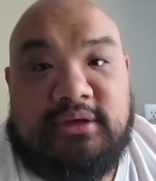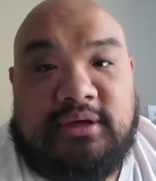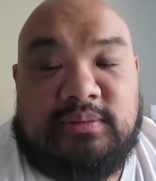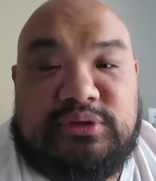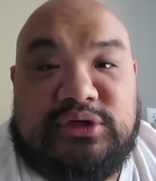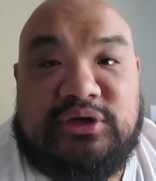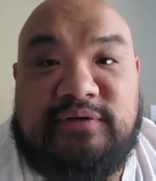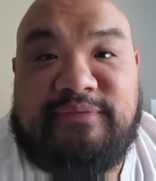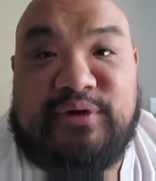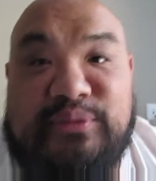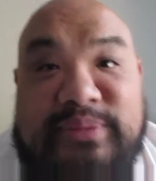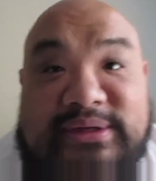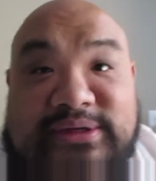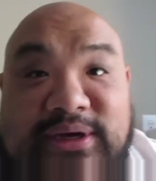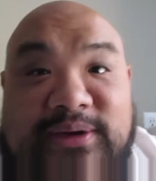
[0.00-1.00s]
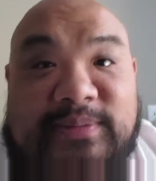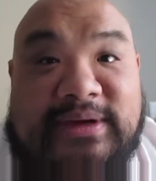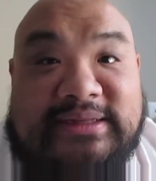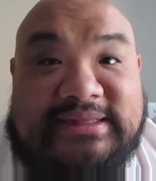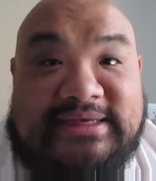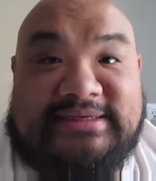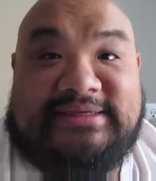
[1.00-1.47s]
I'm sure you've heard me talk
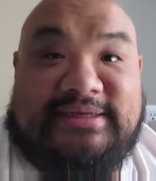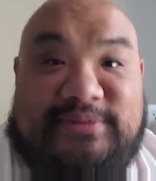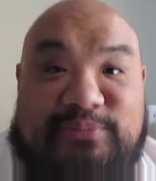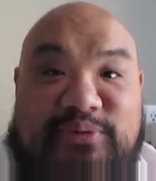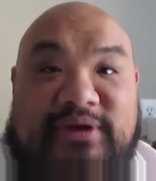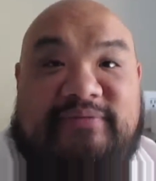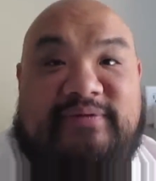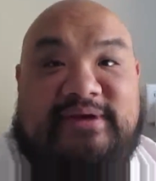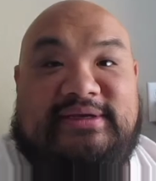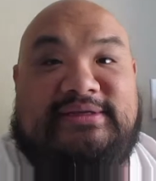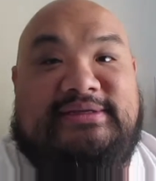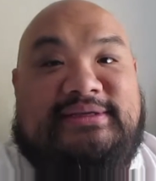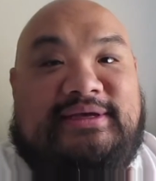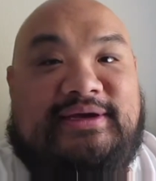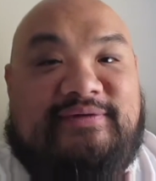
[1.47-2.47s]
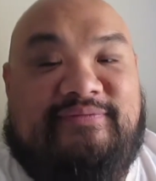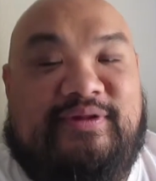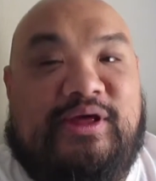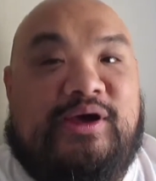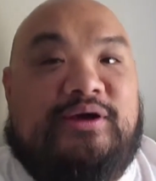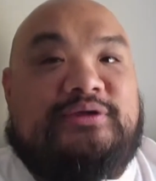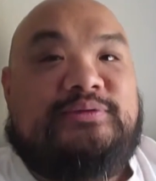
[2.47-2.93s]
about this in previous uh,
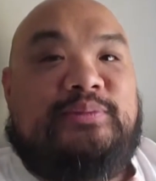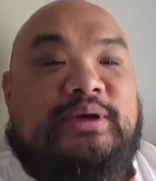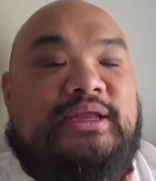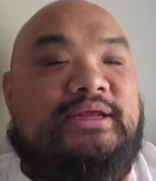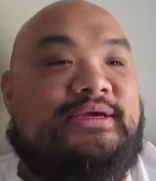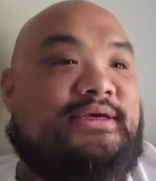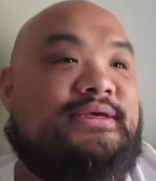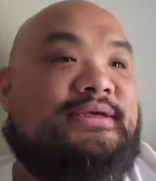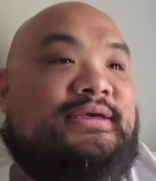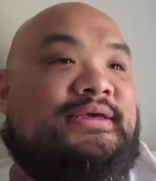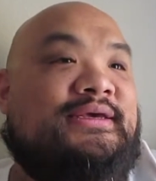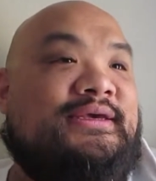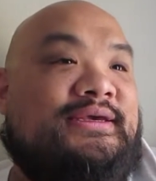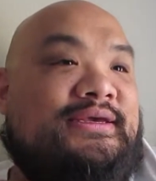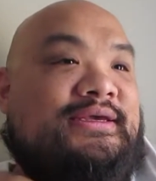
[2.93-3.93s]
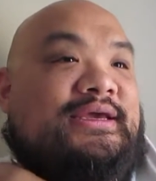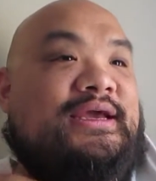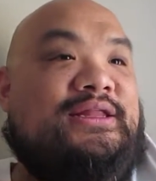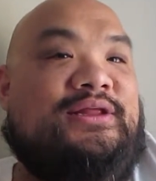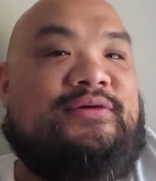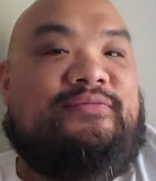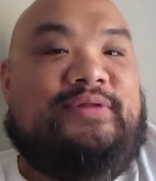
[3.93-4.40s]
vlogs, but uh, I
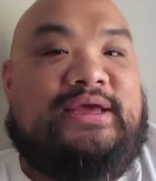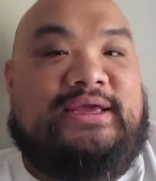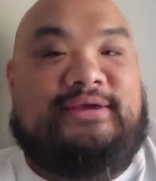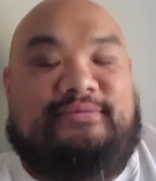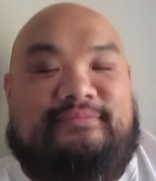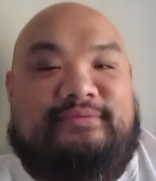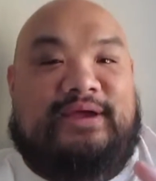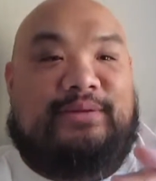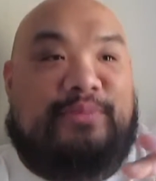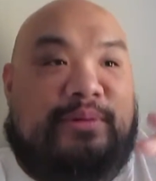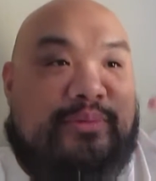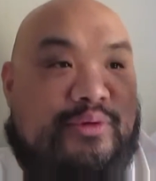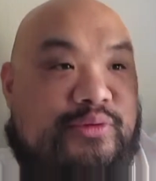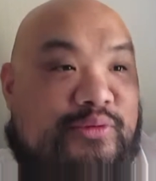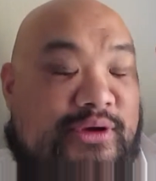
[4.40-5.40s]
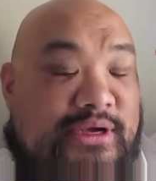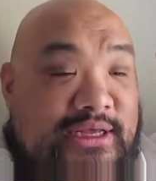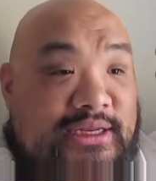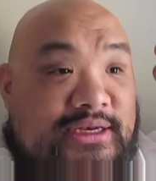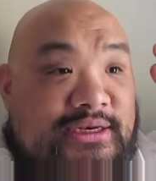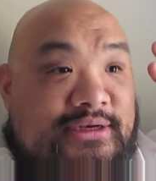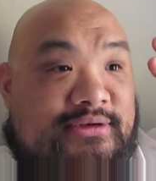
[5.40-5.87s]
love like I remember
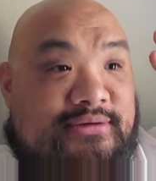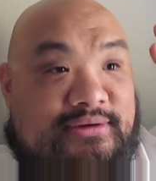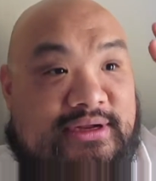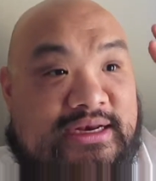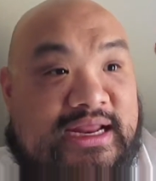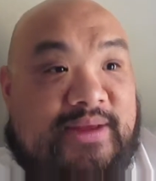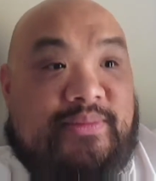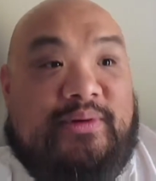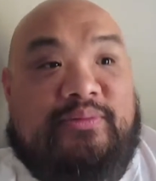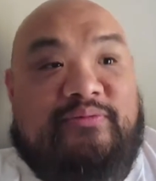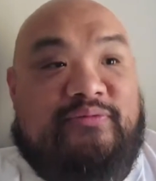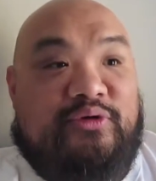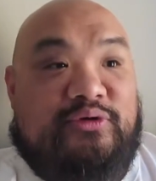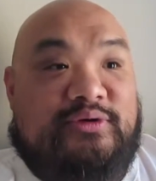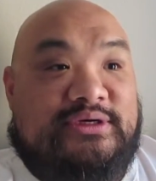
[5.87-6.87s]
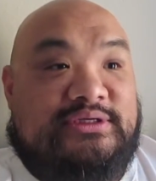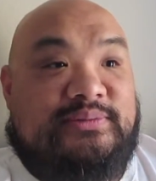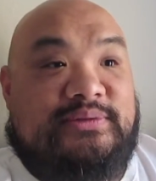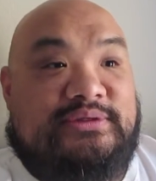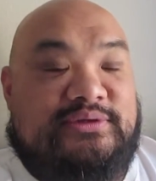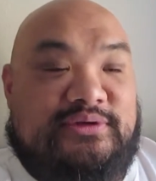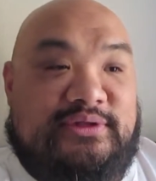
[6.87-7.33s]
when A Nightmare Before
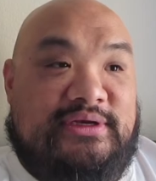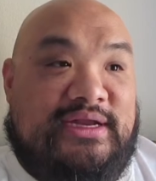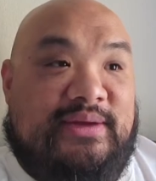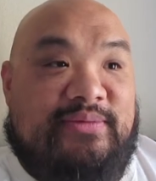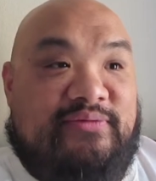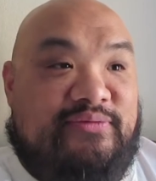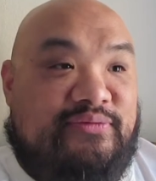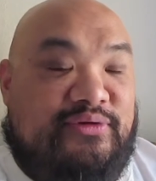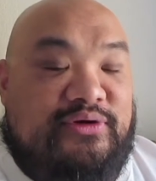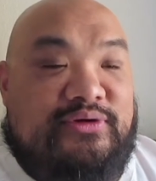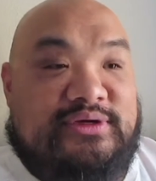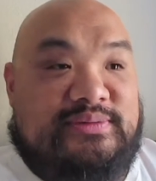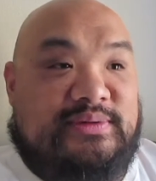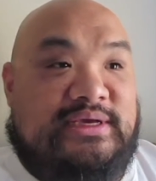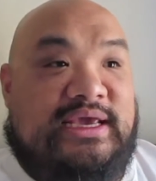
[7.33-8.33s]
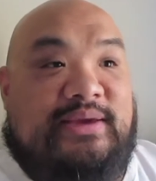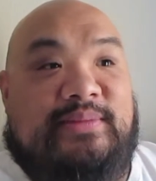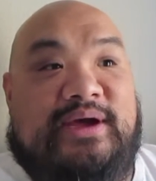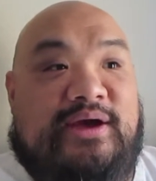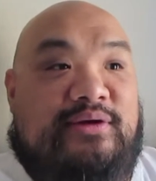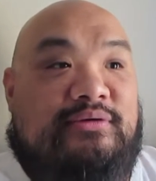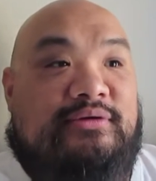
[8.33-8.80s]
Christmas or The Nightmare Before Christmas came
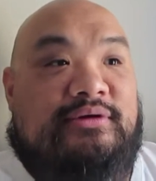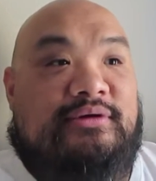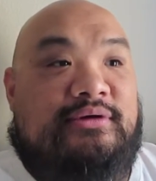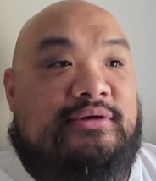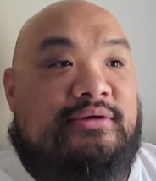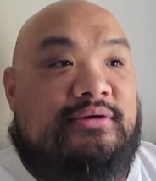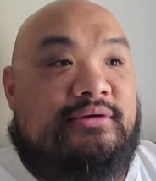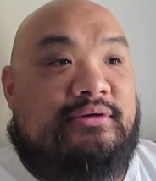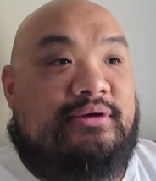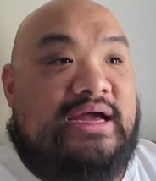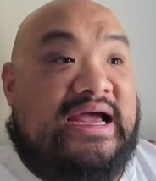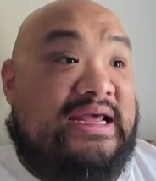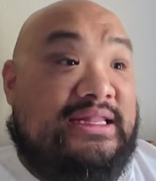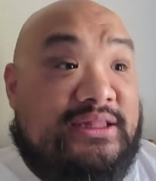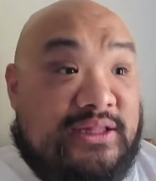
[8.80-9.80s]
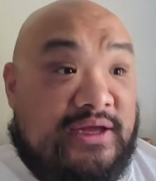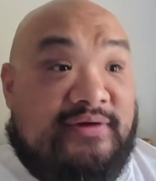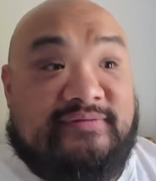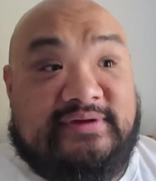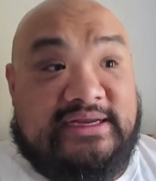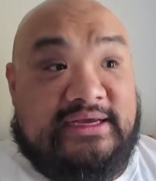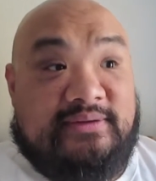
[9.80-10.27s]
out. I
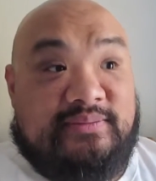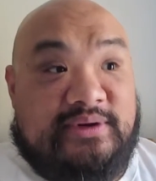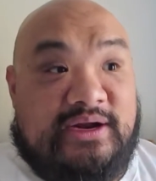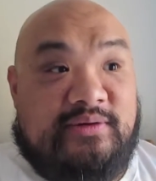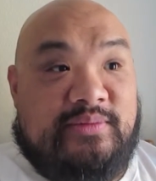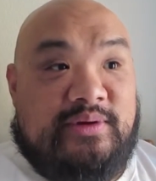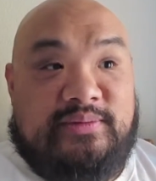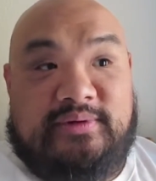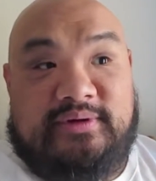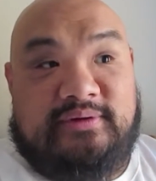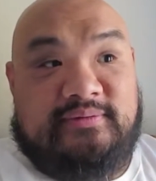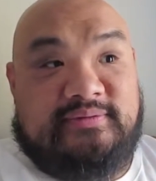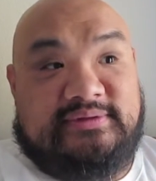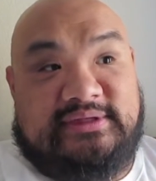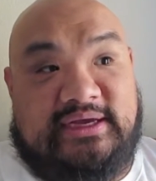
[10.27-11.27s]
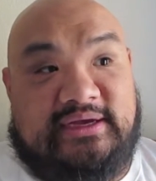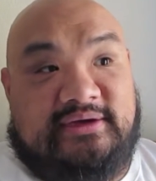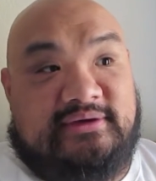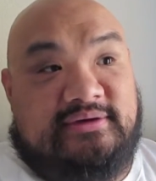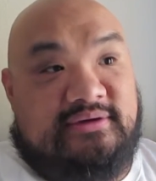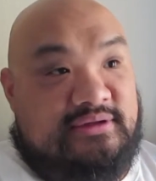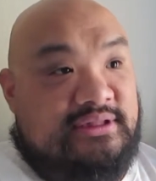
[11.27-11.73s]
loved it, but I remember it was like
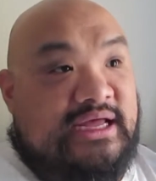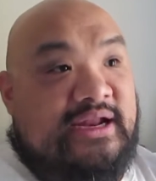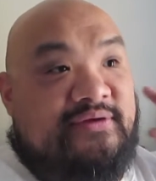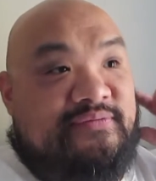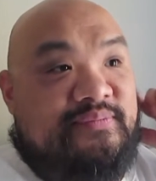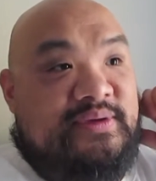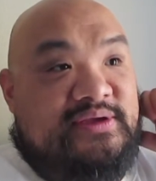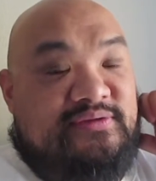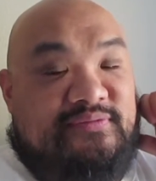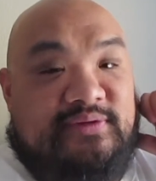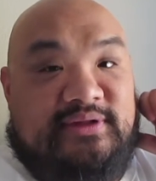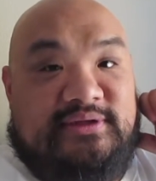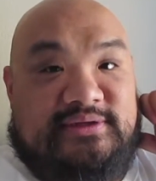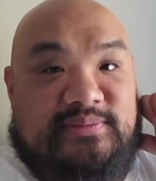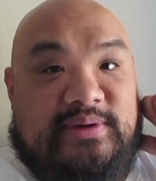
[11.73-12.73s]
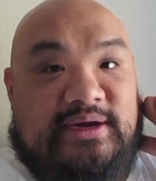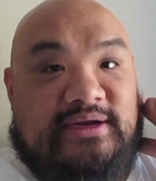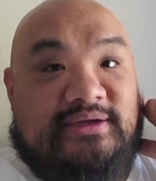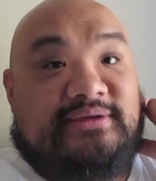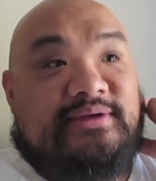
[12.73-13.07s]
a lot of mixed feelings about it.